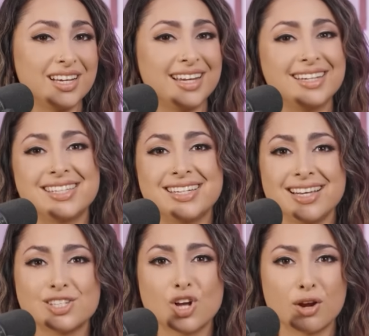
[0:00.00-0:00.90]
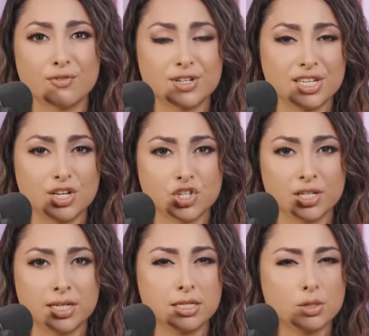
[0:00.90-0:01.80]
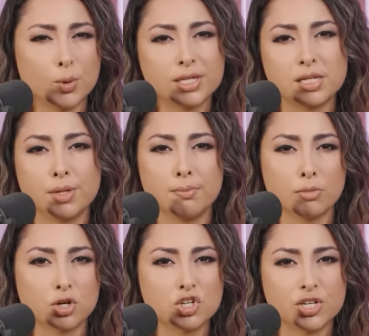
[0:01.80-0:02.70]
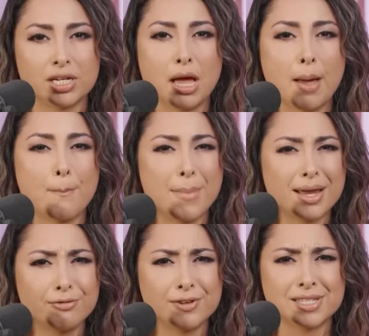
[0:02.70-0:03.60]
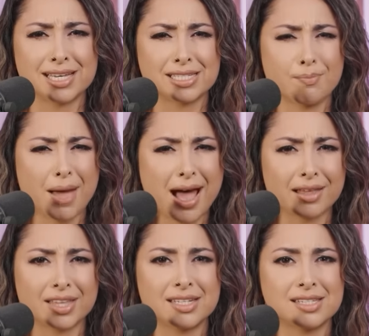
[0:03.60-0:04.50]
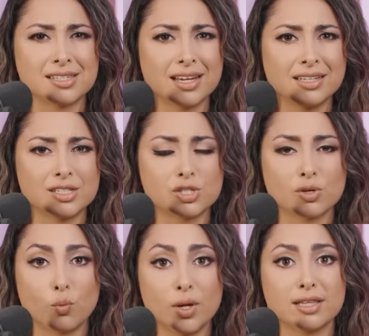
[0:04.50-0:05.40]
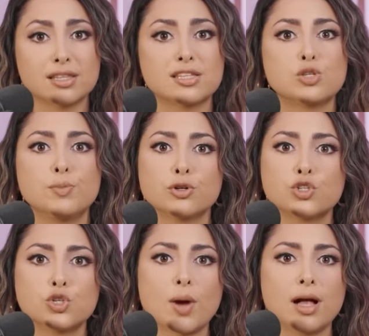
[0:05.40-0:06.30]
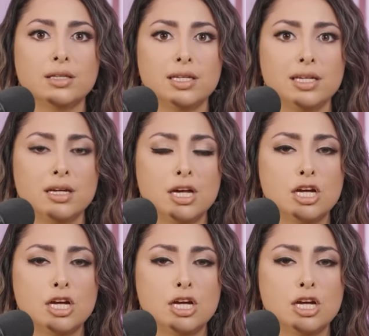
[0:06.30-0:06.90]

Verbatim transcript: And in today's conversation, he's going to be merging metaphysics, math, and science with spirituality